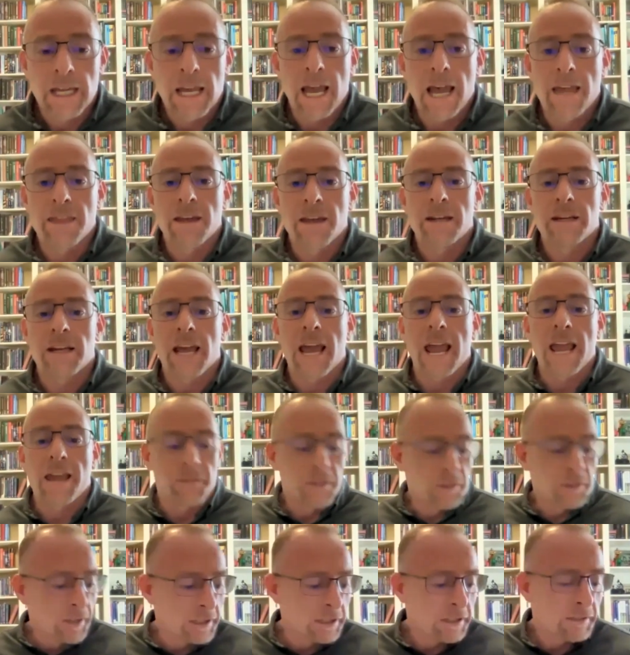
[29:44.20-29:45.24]
And then if
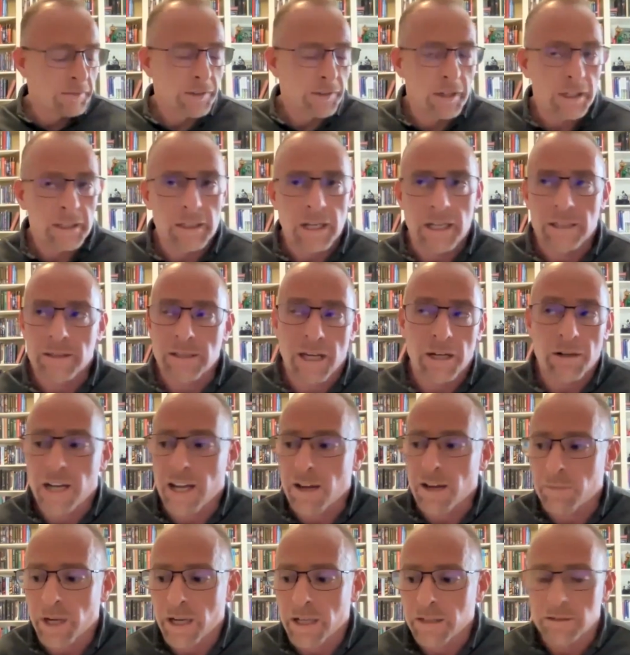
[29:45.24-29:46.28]
you look at the very last, I don't
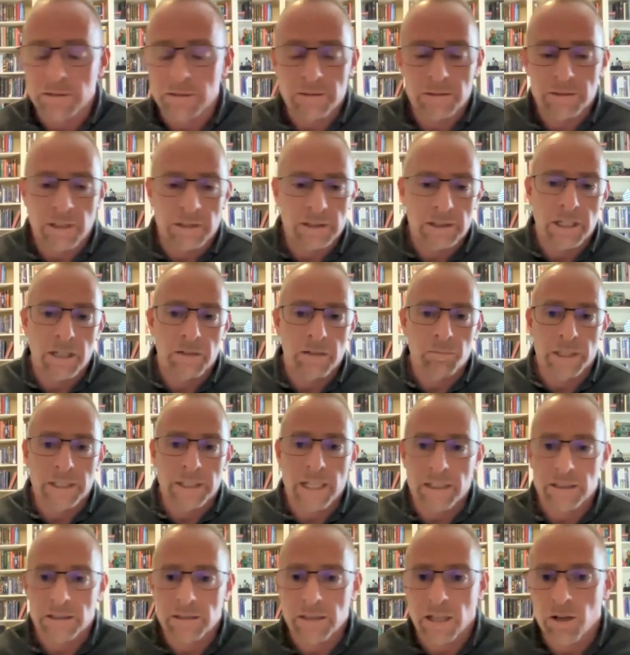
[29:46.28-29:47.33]
have my, te- my
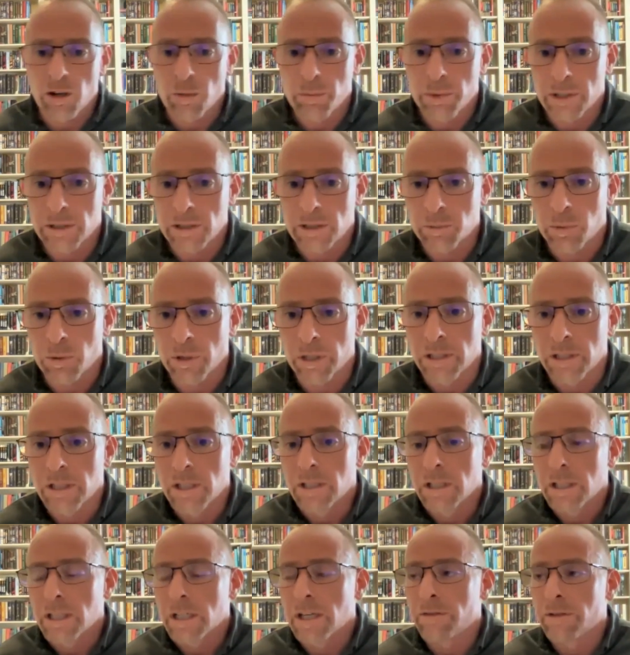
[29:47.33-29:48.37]
text not open at this point
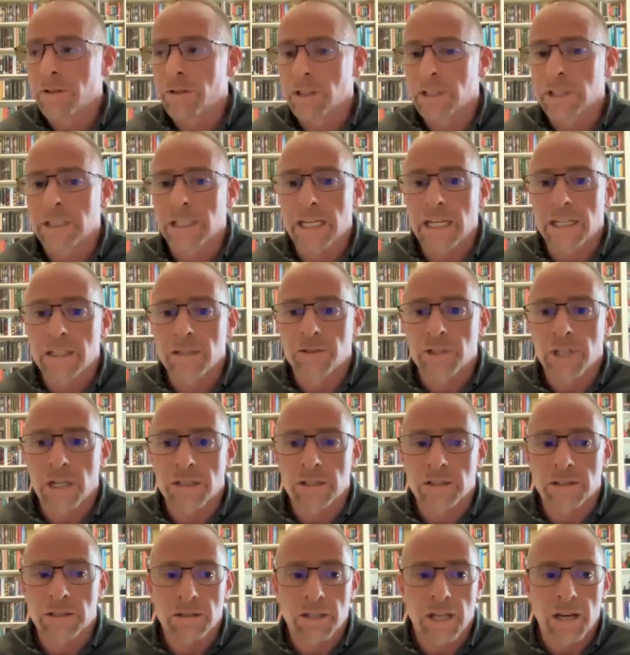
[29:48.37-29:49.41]
if you look at the end of
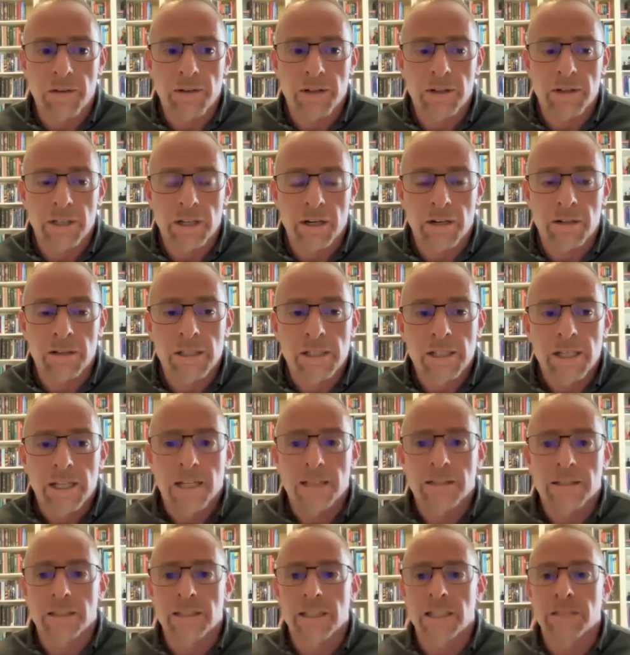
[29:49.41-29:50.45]
Judges 11 there,
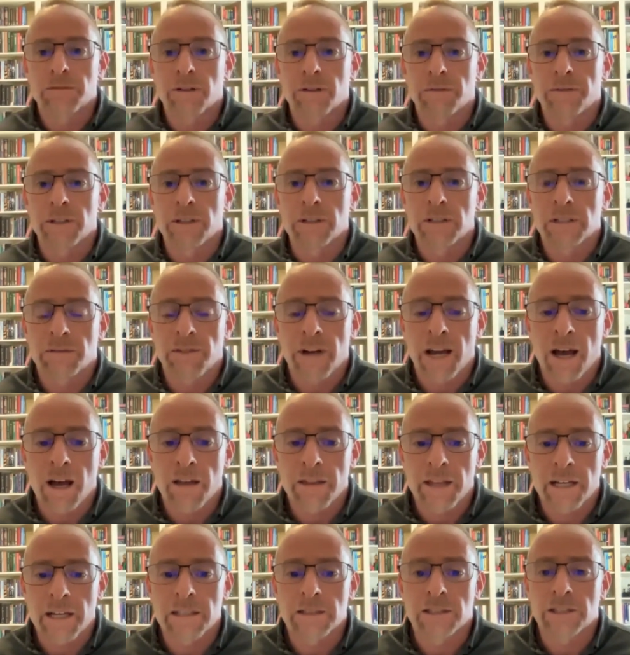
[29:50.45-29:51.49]
it says, and he fulfilled his vow,
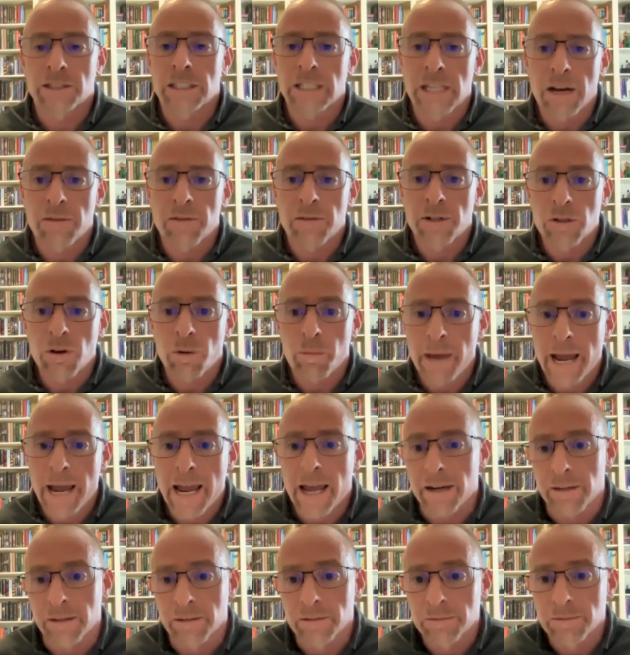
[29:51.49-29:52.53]
that is, she never knew a
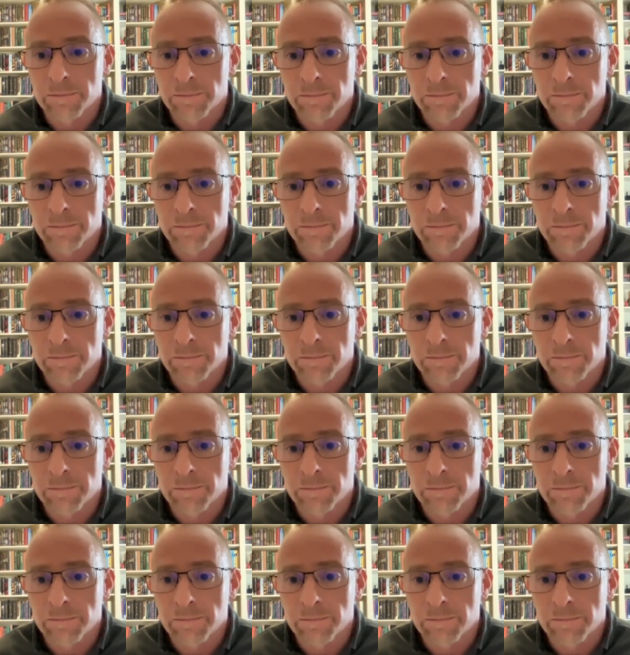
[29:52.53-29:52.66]
man.